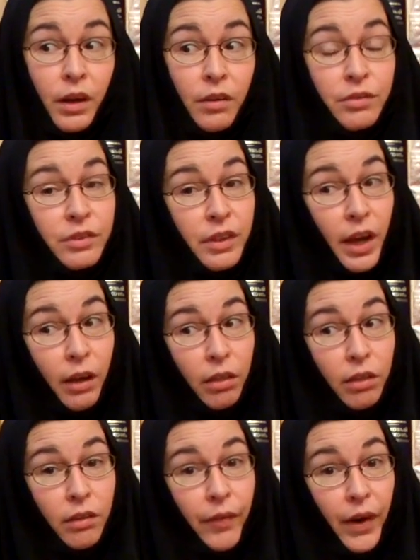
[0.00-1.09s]
of
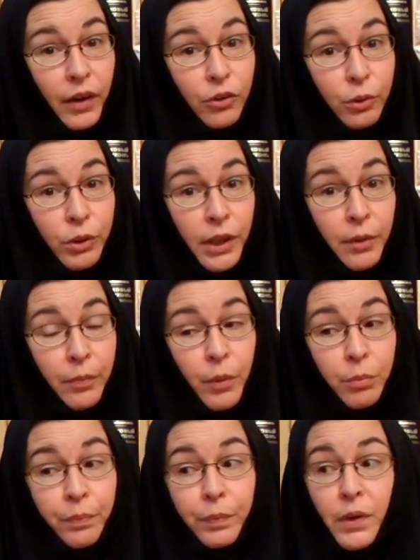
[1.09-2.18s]
death, actually,
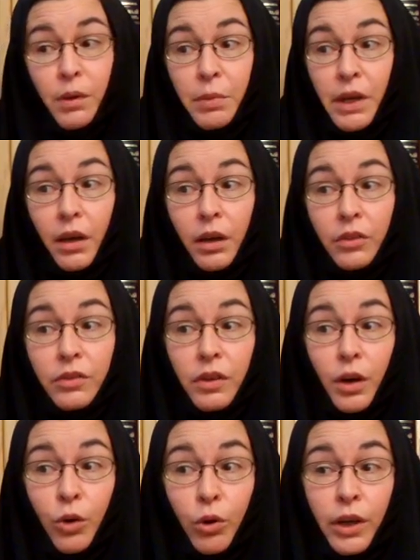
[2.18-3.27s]
because
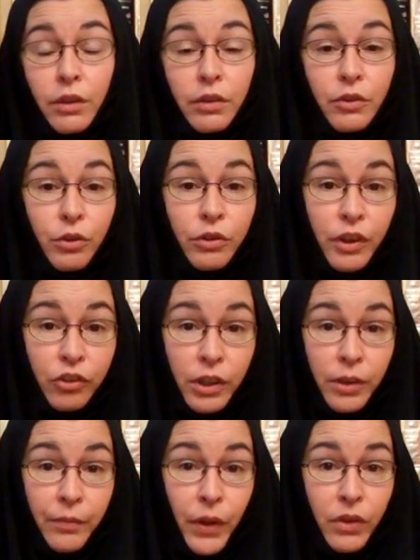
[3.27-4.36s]
according to
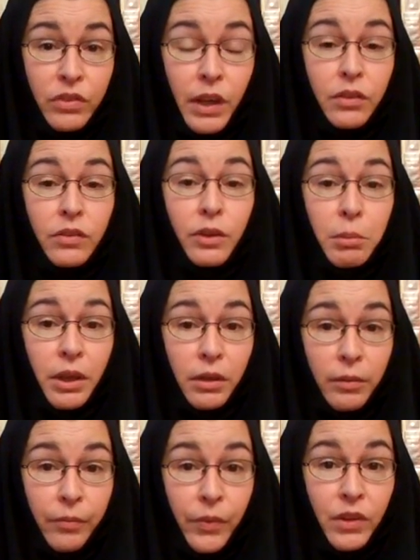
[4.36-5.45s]
tradition, Saint
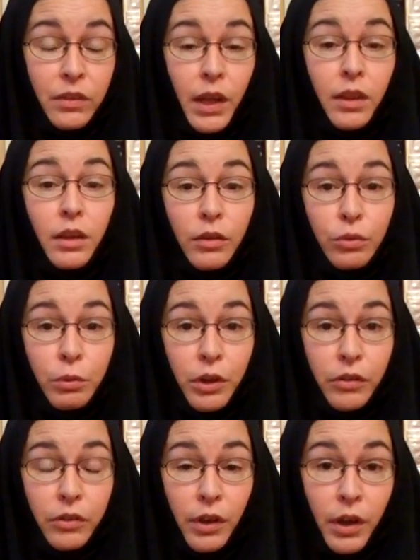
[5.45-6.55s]
Simeon said these
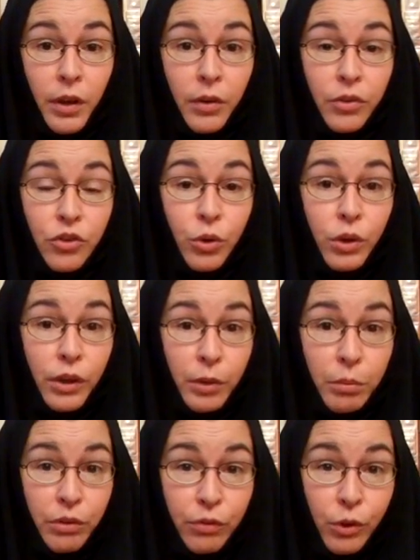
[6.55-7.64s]
words shortly
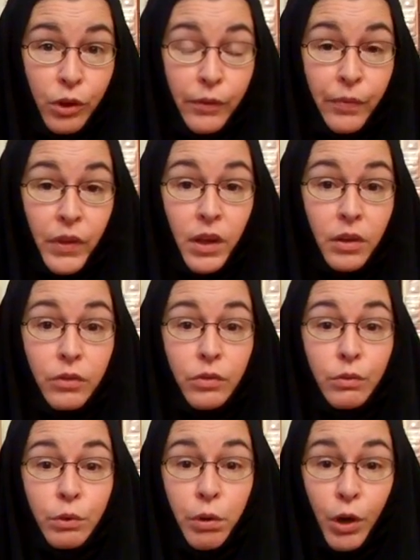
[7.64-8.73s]
before his
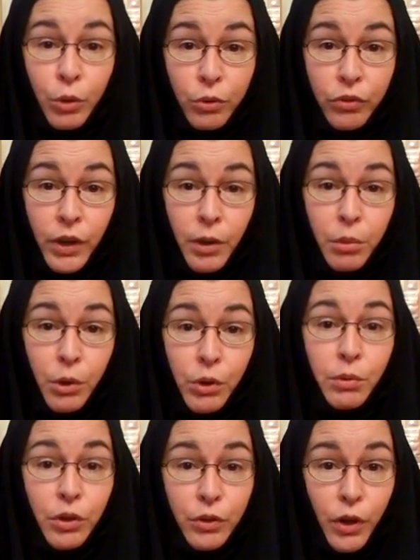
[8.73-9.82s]
repose, but
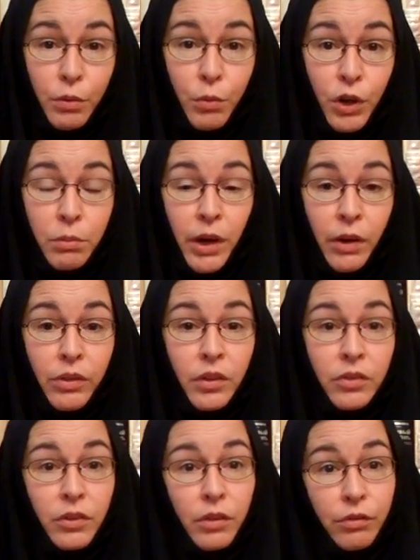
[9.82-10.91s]
we will talk more about
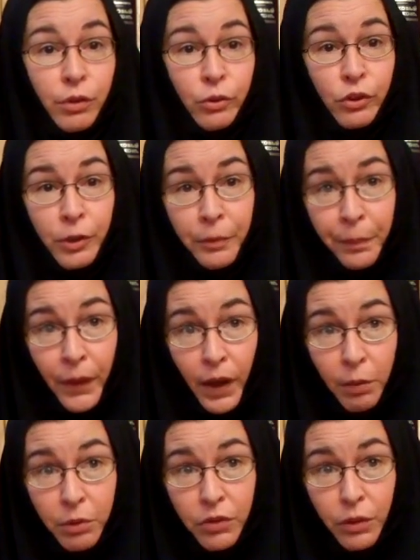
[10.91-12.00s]
this in future
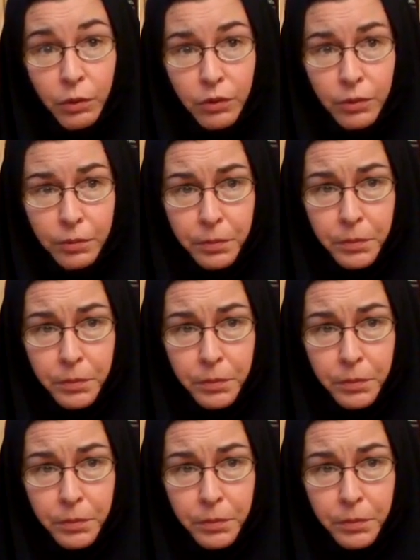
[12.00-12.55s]
episodes.